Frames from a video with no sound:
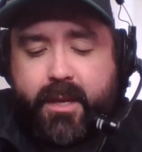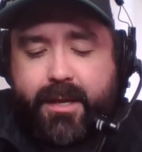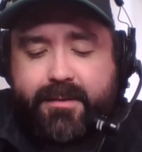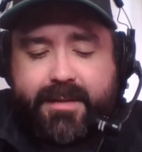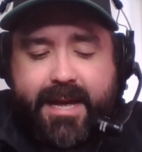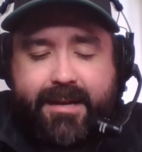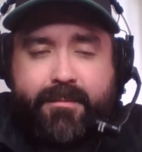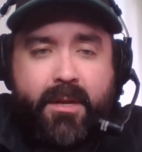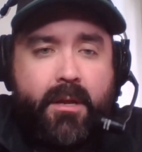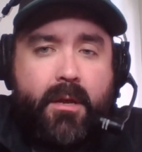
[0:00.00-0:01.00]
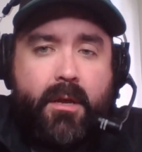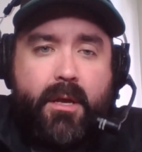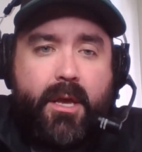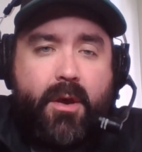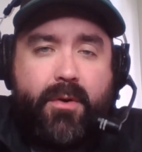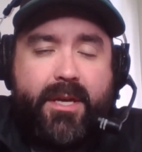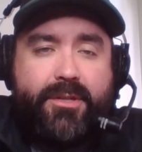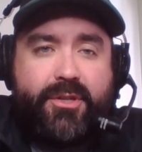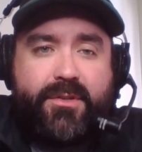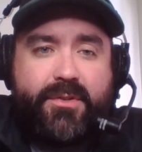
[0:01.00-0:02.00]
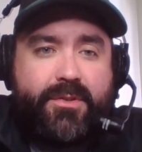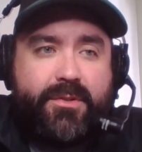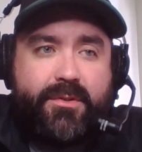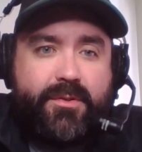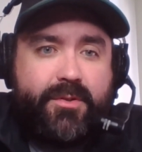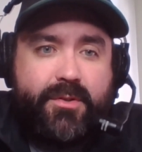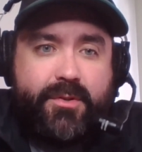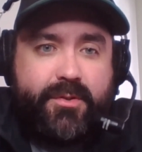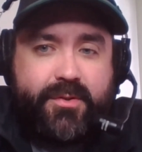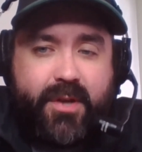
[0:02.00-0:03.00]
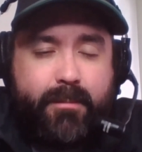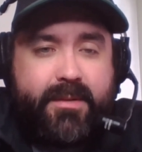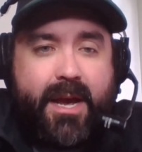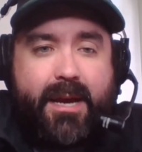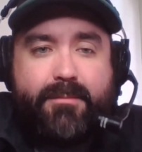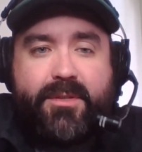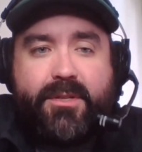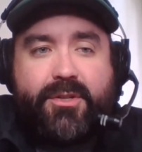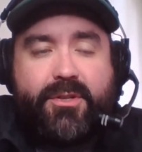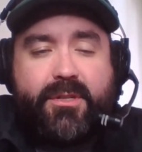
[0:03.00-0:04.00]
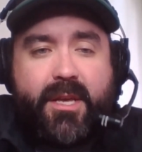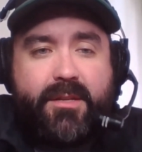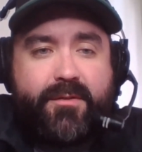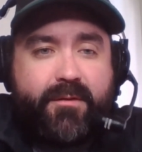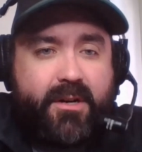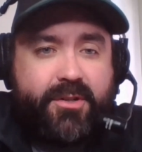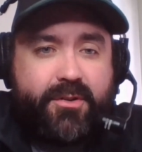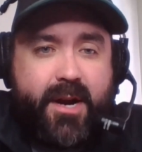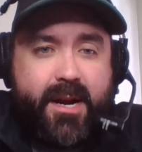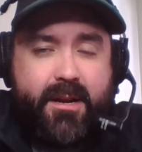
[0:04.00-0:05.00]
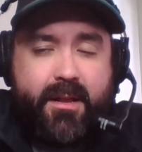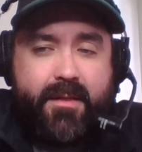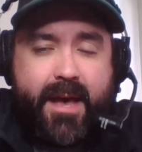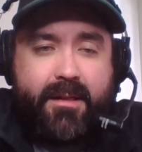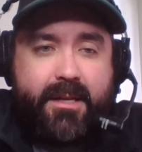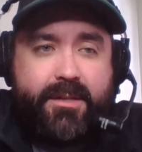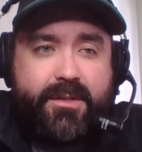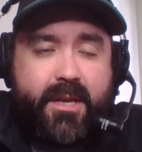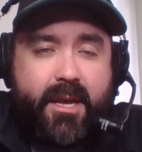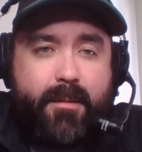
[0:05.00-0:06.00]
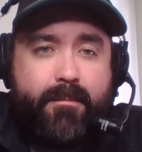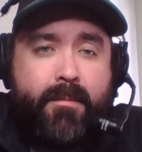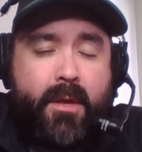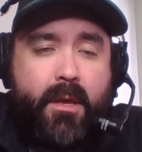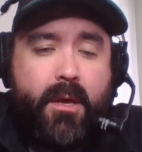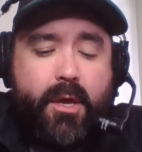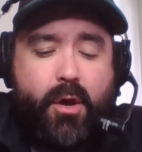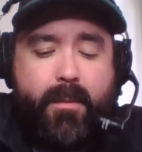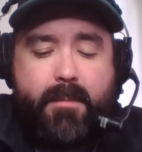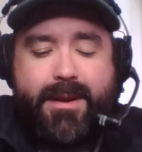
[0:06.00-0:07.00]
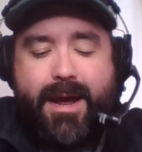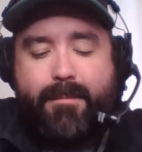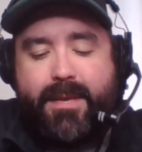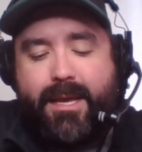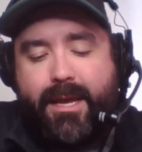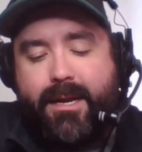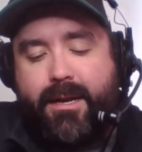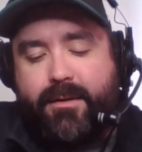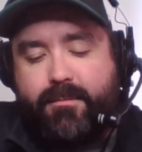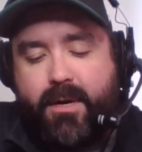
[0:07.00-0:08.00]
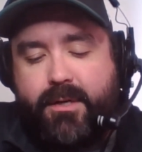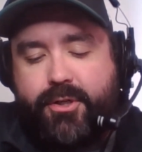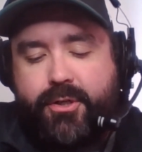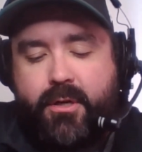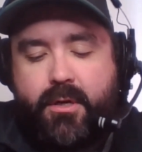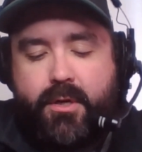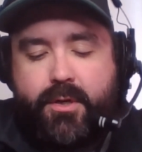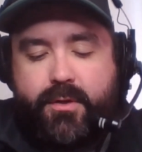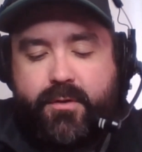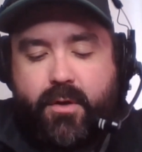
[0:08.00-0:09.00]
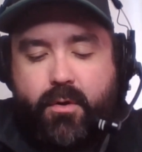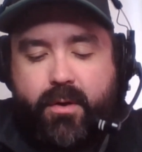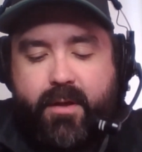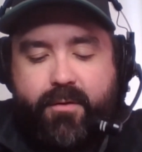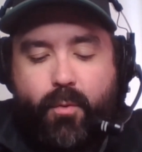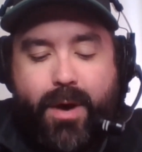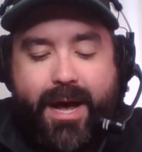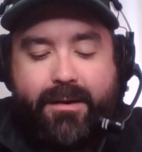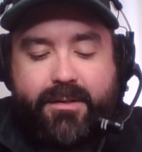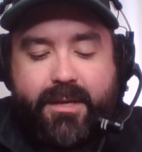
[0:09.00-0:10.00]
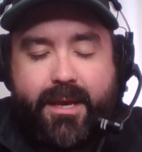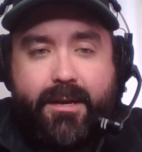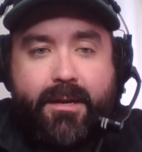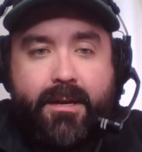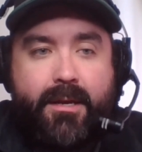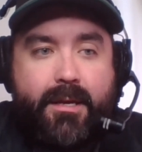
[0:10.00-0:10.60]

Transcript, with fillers: is that, you know, he just, sometimes it just gets frustrated, and that leads to him, you know, maybe not being in it as much. So if the Wild can